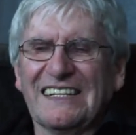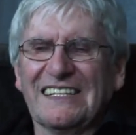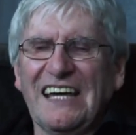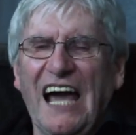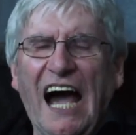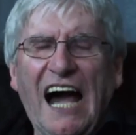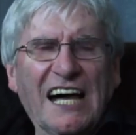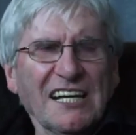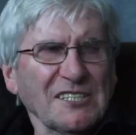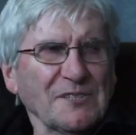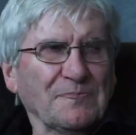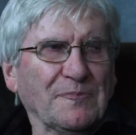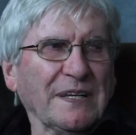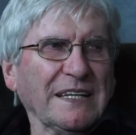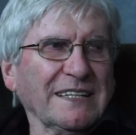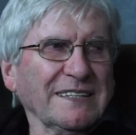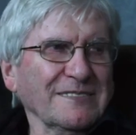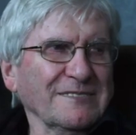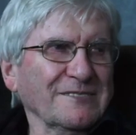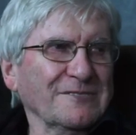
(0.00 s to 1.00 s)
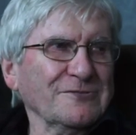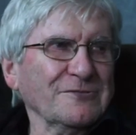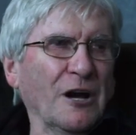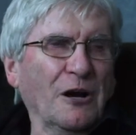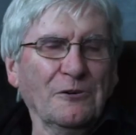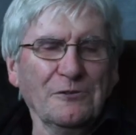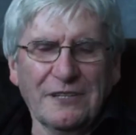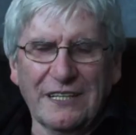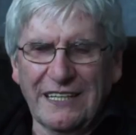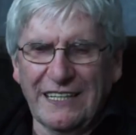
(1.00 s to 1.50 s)
gasping and
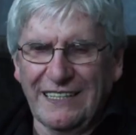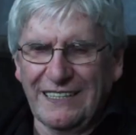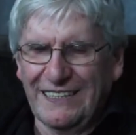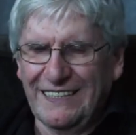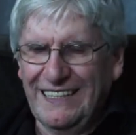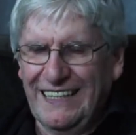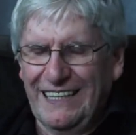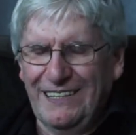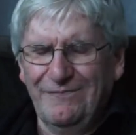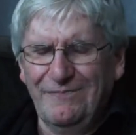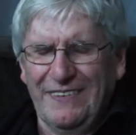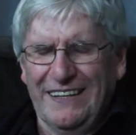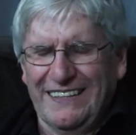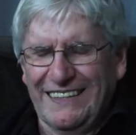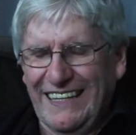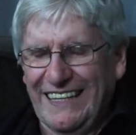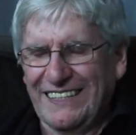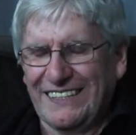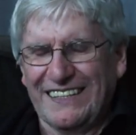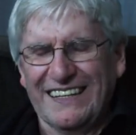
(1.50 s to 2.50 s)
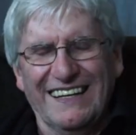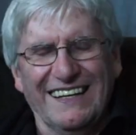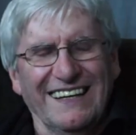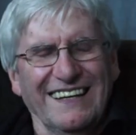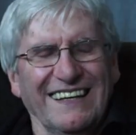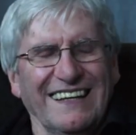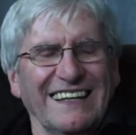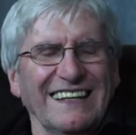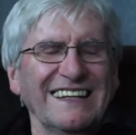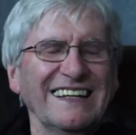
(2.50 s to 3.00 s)
groaning, and they're,
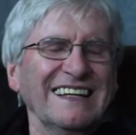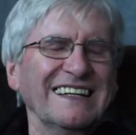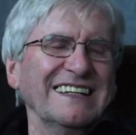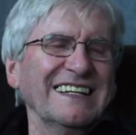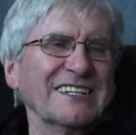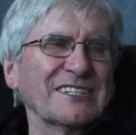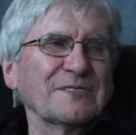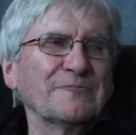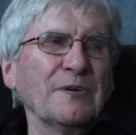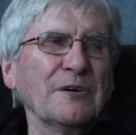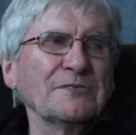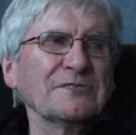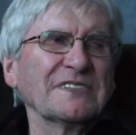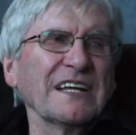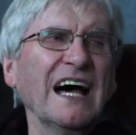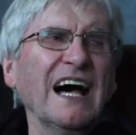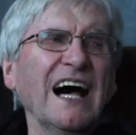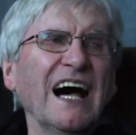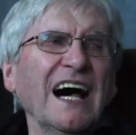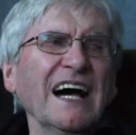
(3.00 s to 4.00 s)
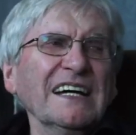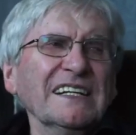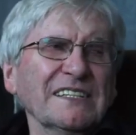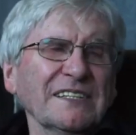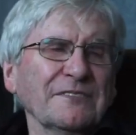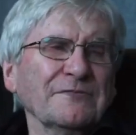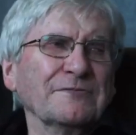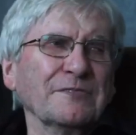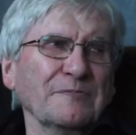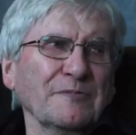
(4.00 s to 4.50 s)
they're supposed to hide
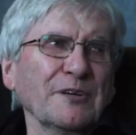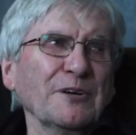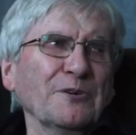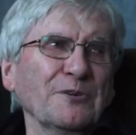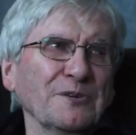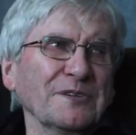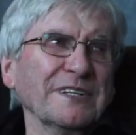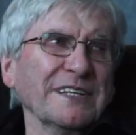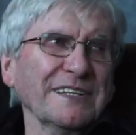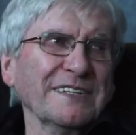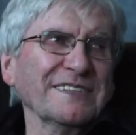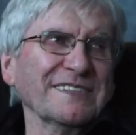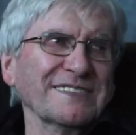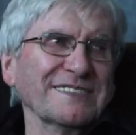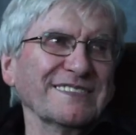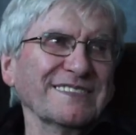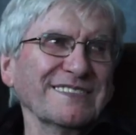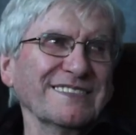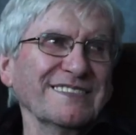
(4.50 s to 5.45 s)
it from the audience.